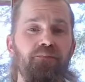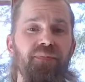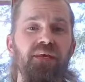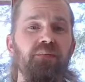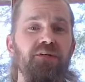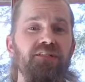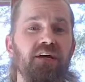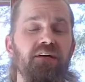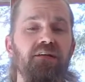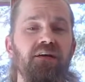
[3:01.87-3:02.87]
keep your
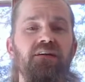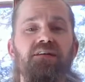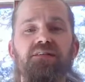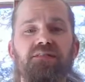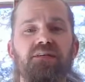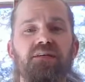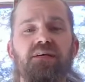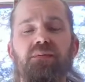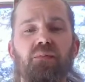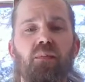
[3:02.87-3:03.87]
skin clean, and just
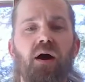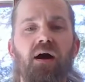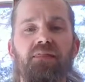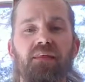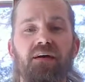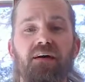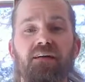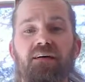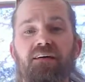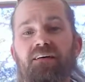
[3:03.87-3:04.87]
keep in mind that
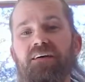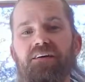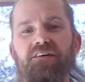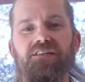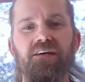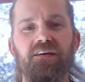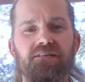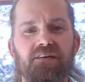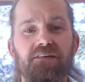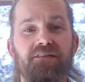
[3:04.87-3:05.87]
your skin is
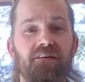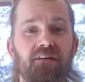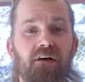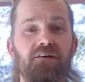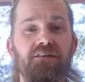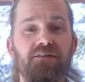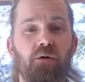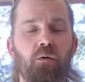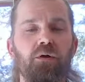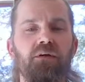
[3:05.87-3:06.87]
also the largest
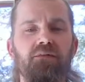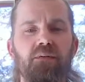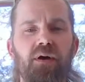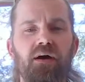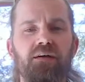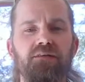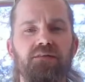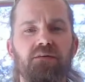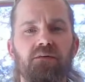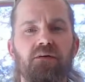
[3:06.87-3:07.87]
organ of the body.
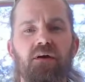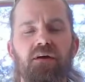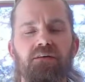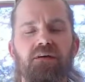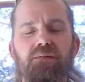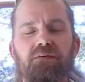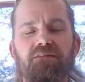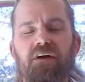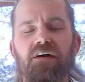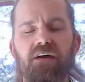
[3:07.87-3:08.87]
So you have to be
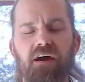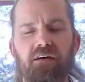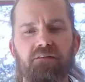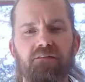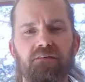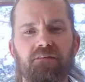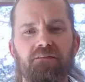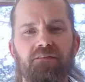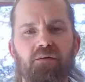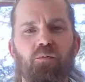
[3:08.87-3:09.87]
very careful
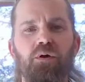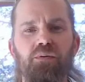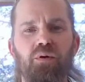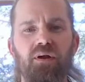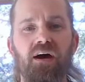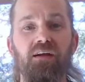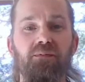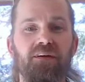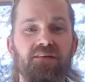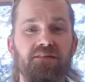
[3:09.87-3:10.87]
what you put on it
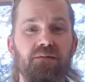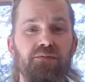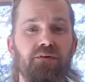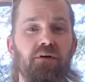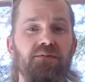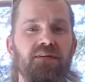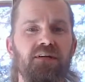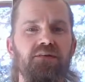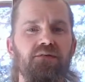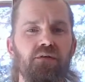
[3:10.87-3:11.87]
because it absorbs
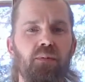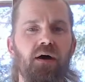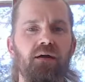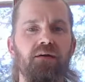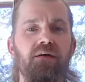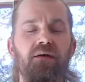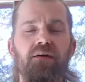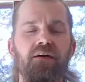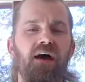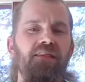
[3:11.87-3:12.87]
into the body.
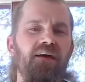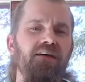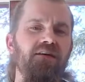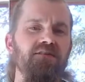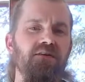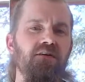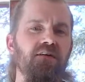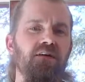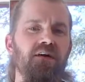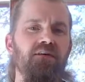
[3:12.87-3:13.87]
And then
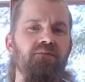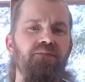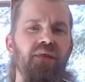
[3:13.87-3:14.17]
internally,